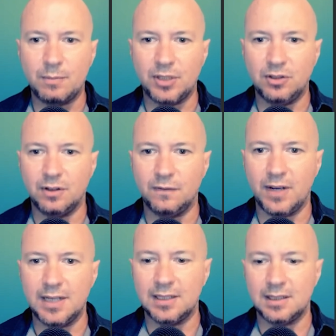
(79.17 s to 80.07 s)
but you can
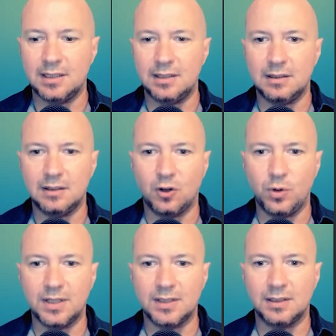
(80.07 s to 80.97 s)
find it in the
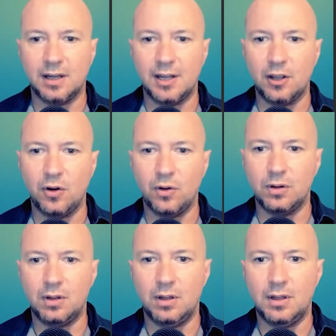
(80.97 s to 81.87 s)
Quix.io
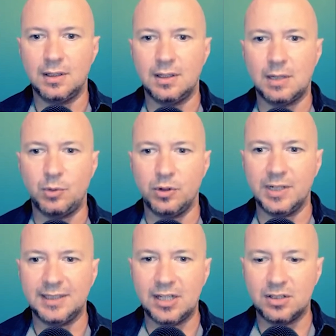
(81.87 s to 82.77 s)
GitHub
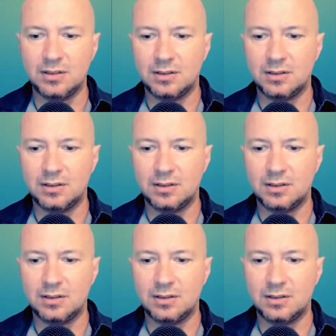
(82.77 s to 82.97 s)
organization.